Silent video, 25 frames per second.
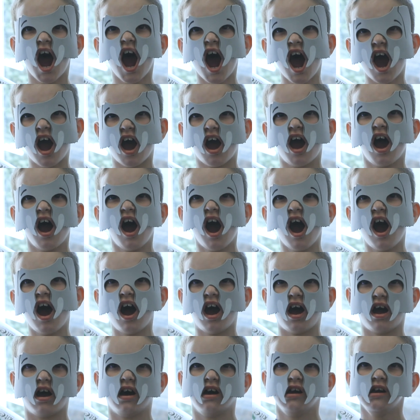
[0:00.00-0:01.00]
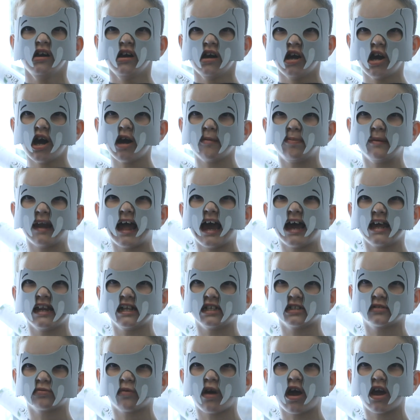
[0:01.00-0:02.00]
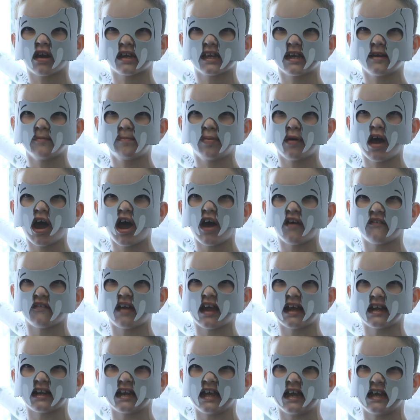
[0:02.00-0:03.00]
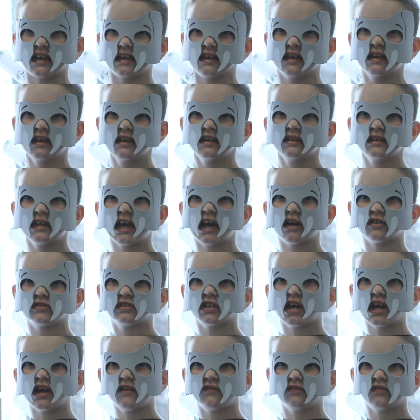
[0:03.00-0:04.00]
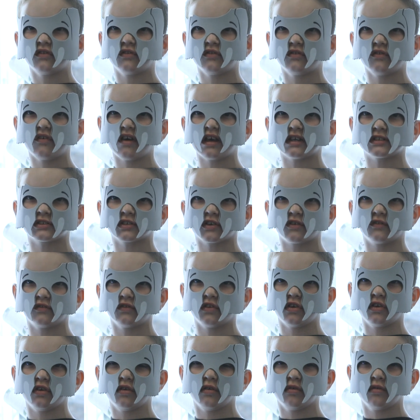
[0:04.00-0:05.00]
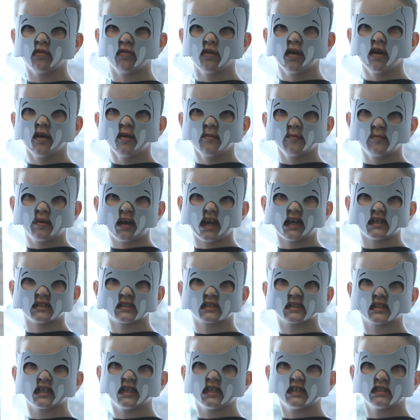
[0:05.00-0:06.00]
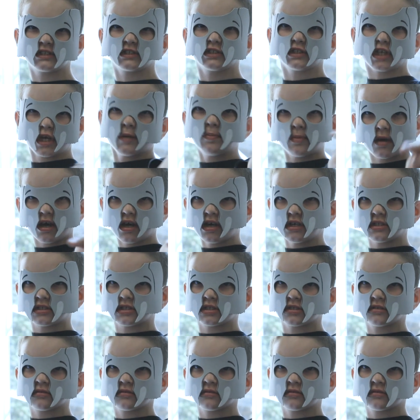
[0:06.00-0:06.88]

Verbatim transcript: ah, ah! Our plan is working perfectly! Now time for the rescue of you, pesky super